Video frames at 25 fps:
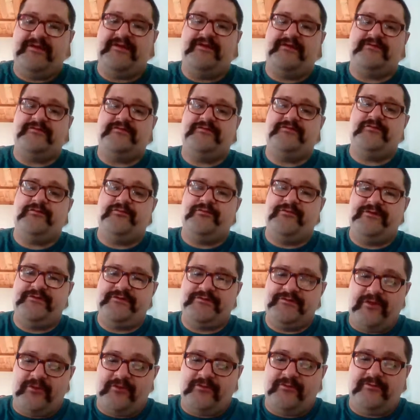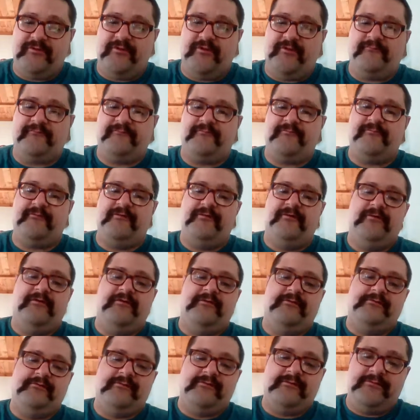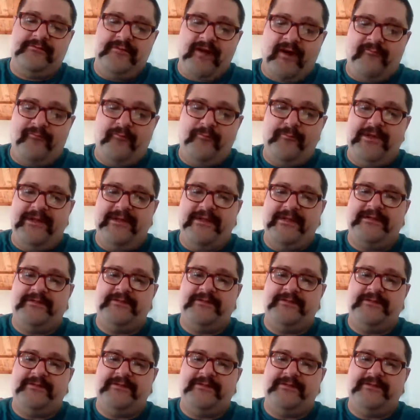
It is the result of government